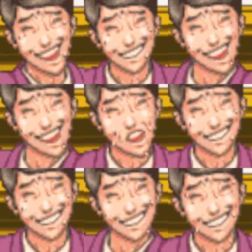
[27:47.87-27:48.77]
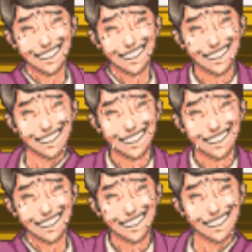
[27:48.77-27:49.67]
Actually, I didn't hear the
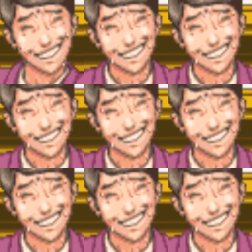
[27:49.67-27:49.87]
time. I saw it.